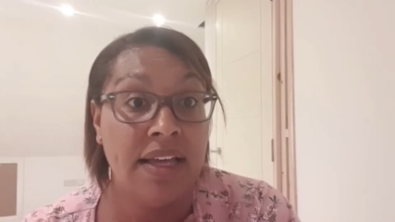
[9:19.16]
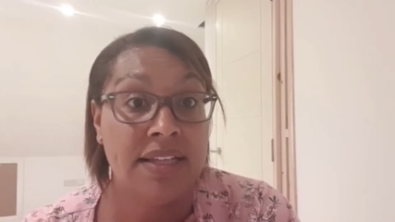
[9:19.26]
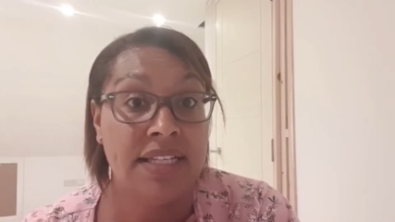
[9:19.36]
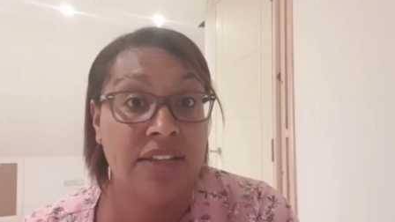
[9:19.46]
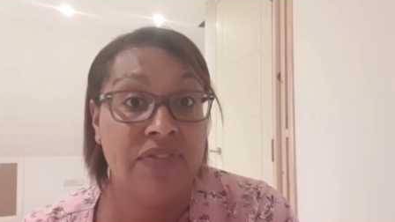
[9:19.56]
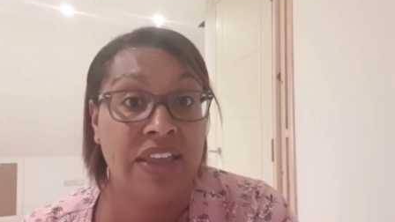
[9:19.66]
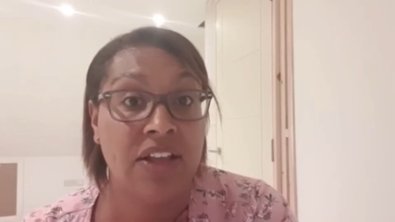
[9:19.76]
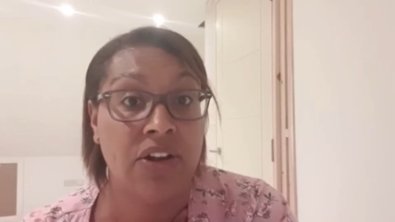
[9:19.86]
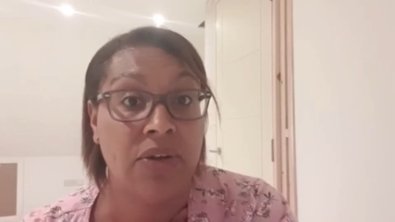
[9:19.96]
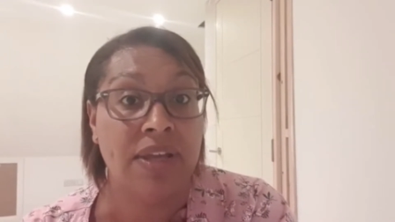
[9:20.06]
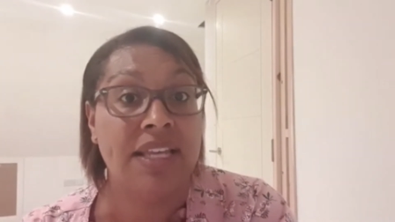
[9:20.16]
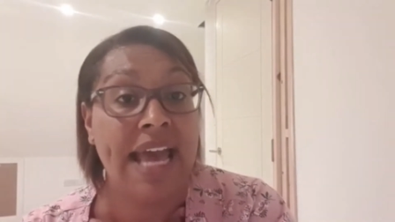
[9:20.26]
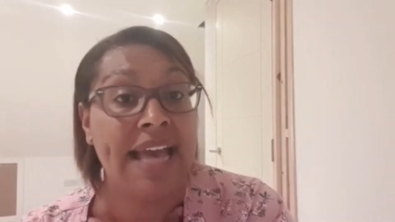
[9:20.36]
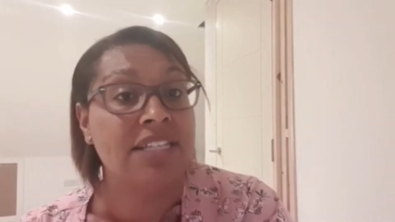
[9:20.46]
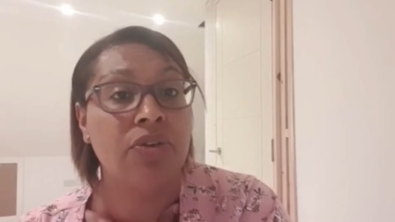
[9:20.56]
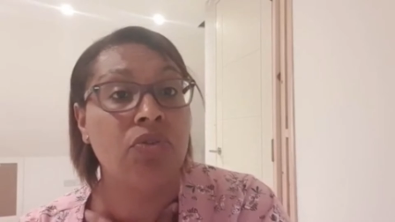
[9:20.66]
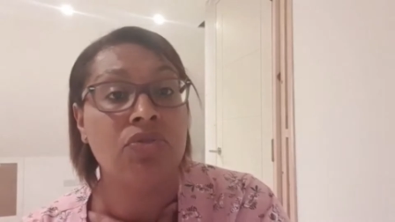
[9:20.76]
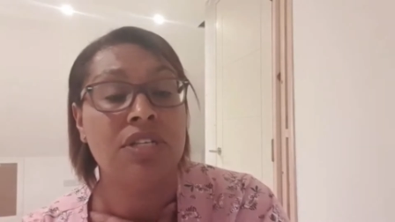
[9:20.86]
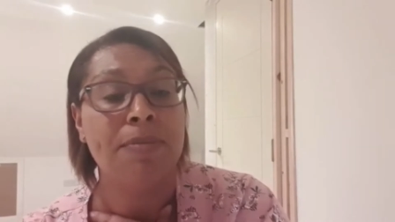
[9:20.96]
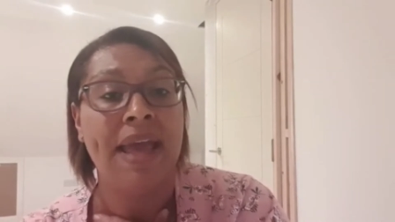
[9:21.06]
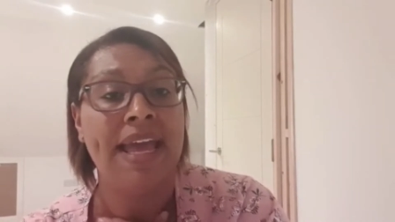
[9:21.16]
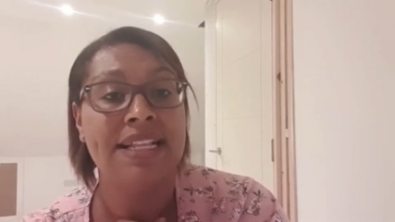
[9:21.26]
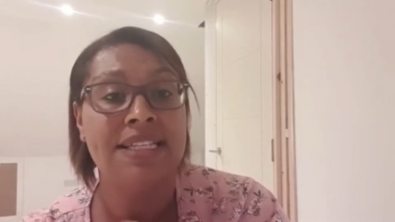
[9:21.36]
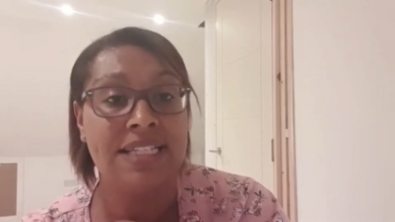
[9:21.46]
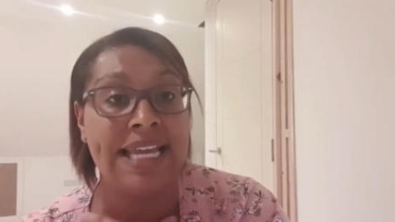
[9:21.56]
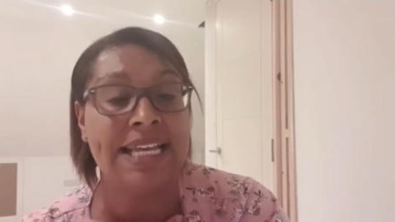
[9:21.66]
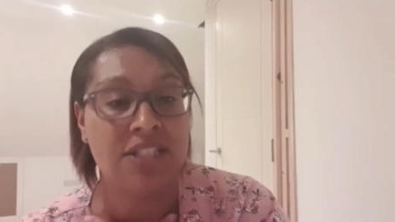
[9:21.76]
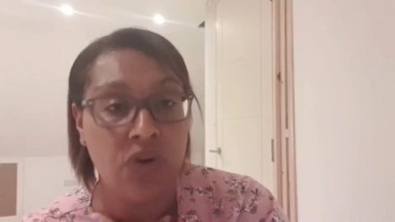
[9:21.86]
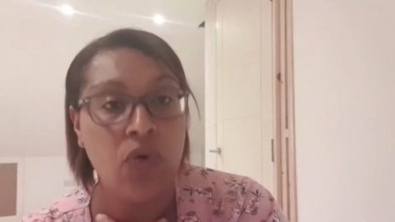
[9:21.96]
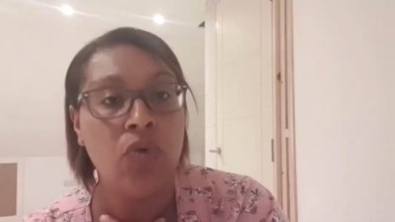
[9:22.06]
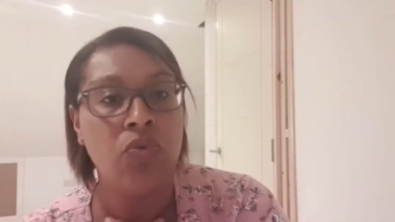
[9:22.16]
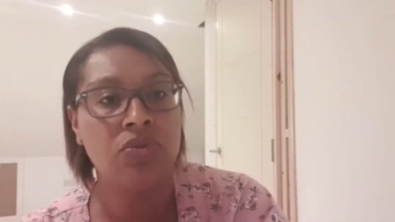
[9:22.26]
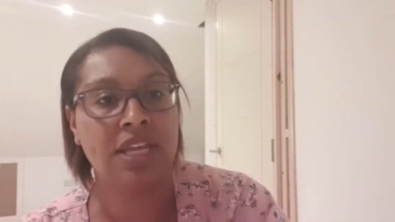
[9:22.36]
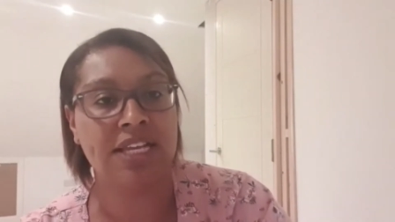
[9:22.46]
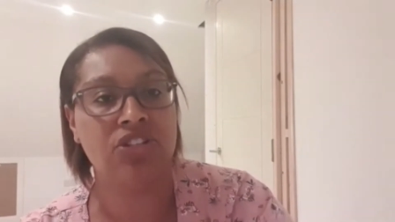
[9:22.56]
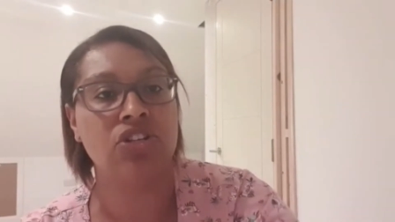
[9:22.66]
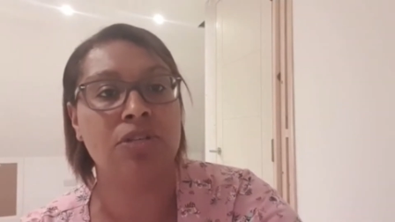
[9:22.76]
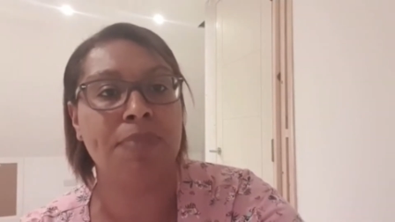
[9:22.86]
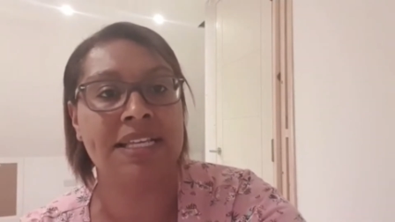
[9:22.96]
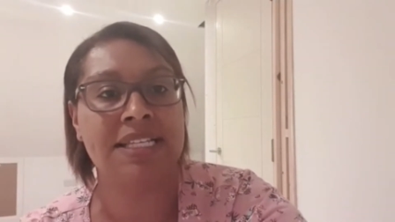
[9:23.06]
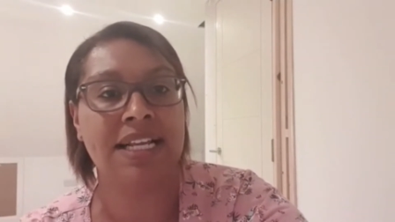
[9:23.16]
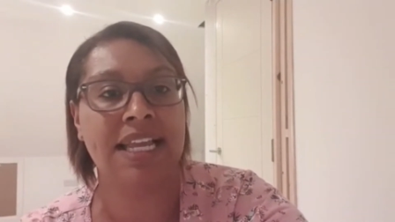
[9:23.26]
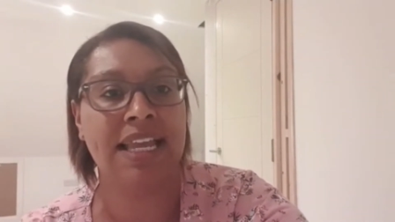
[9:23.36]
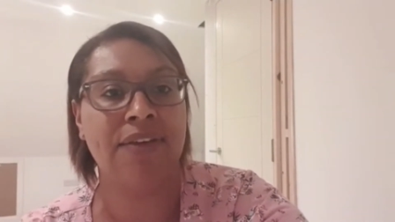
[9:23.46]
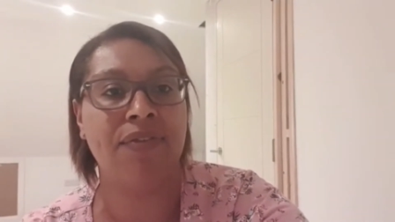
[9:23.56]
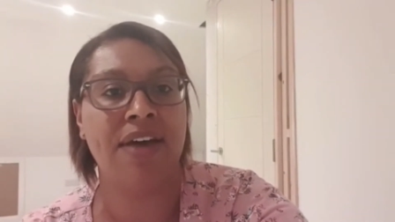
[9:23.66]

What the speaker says: Seems thick and gluey. Yeah, so it all depends. It's all, they should basically,